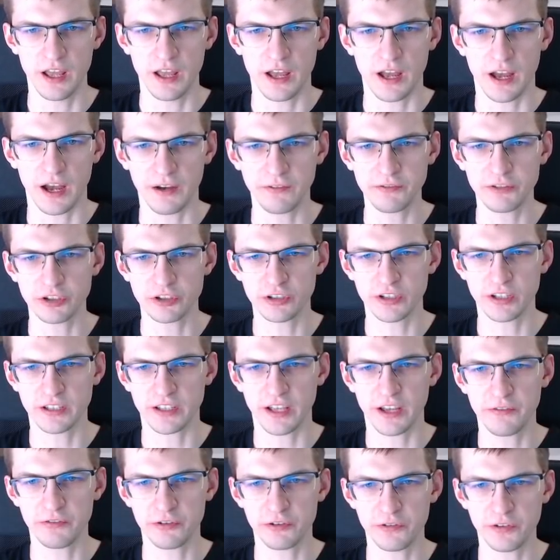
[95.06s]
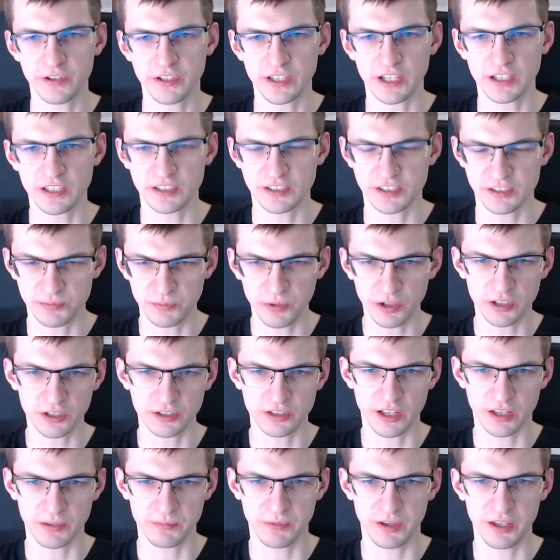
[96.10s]
After that, everything that is smaller
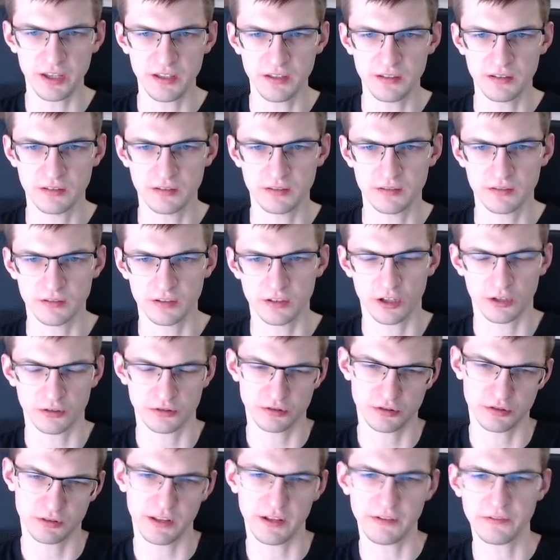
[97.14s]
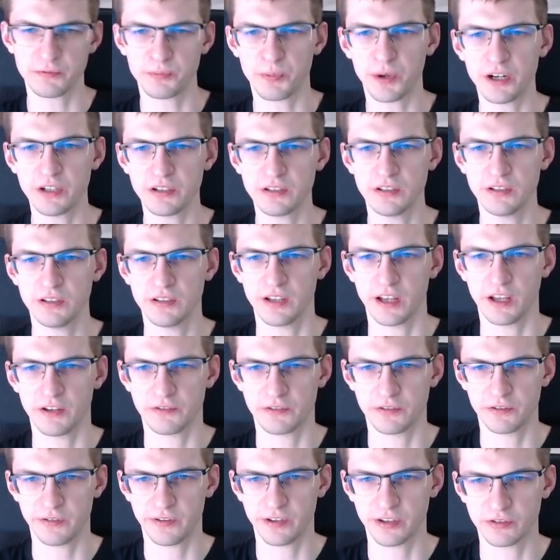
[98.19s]
than me goes to left part,
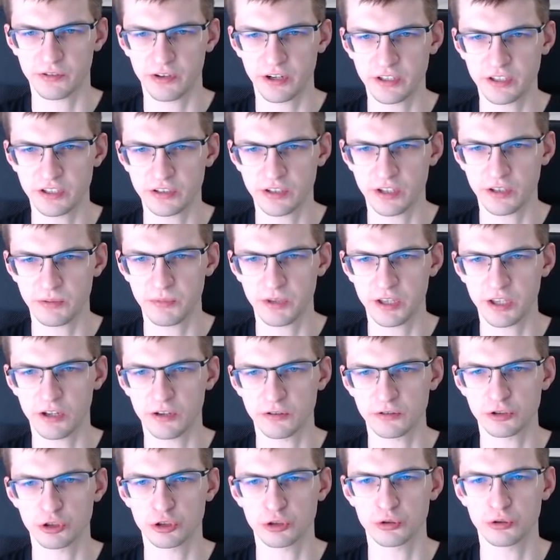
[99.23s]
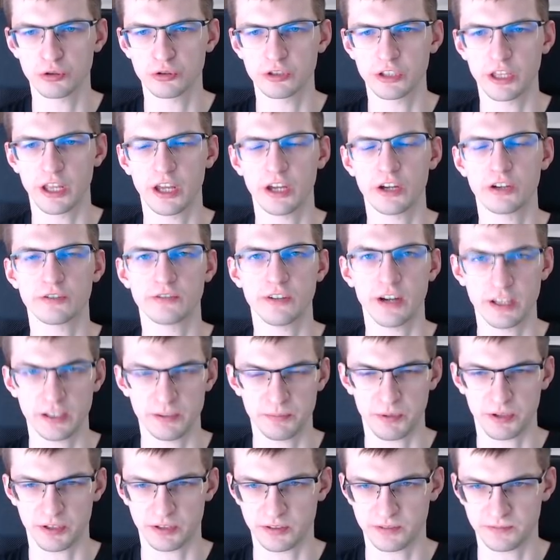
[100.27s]
everything greater than me goes to the right
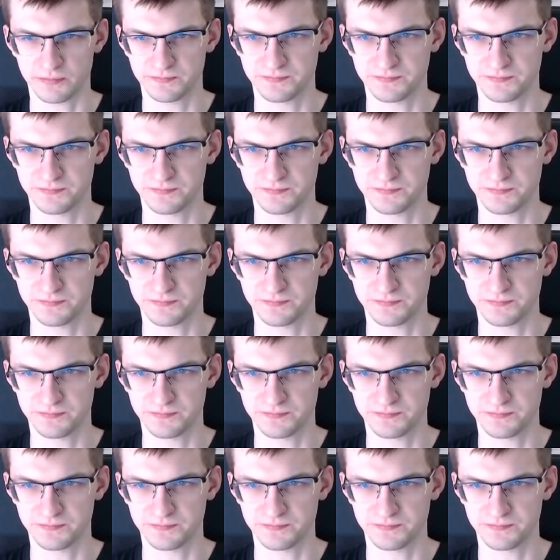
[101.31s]
part.